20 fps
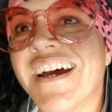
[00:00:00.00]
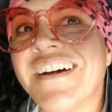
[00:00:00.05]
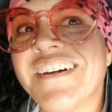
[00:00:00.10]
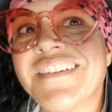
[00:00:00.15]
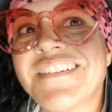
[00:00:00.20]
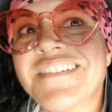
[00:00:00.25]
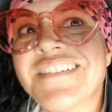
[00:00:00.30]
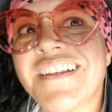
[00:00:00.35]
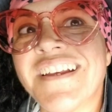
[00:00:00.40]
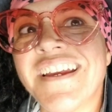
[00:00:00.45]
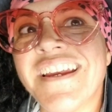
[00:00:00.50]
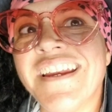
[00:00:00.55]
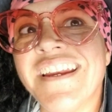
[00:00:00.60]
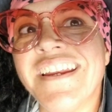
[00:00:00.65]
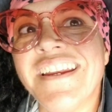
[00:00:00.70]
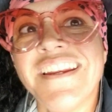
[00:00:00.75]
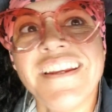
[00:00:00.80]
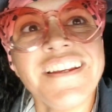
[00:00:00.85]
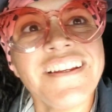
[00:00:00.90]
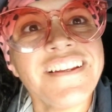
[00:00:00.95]
I was
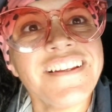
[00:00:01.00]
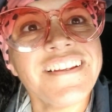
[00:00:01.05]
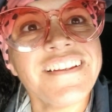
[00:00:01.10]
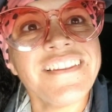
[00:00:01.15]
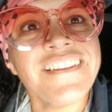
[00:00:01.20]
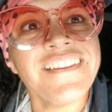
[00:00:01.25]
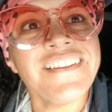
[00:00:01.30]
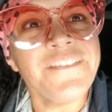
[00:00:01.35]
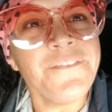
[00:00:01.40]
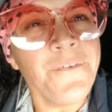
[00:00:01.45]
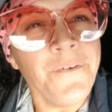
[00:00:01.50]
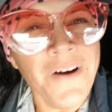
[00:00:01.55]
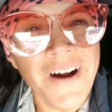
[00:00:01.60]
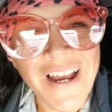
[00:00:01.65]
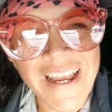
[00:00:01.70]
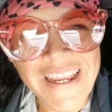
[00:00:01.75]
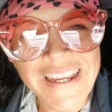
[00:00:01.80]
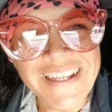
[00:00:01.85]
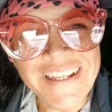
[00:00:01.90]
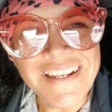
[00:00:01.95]
like,
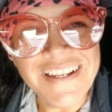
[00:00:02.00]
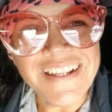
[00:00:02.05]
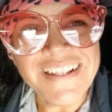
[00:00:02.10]
what?